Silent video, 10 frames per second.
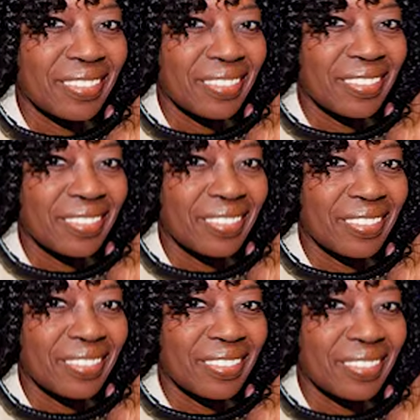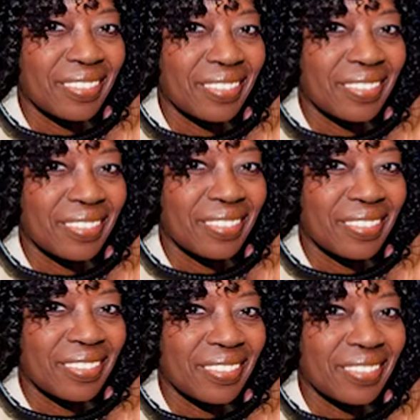
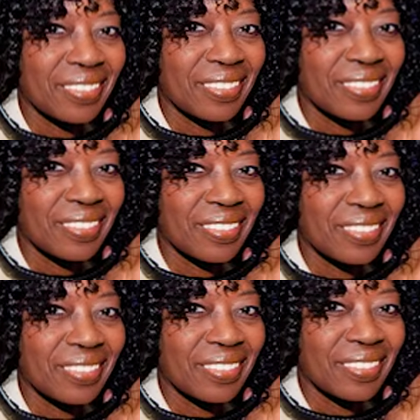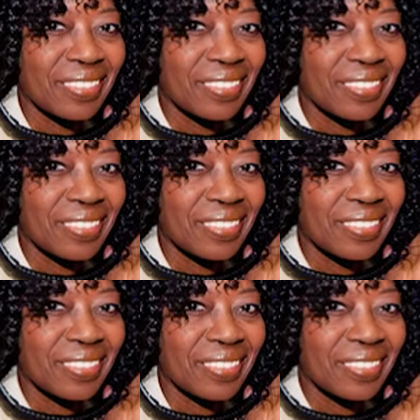
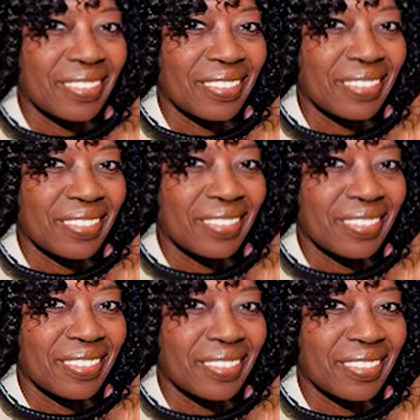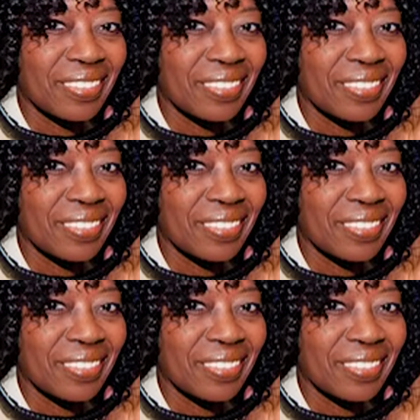(silent)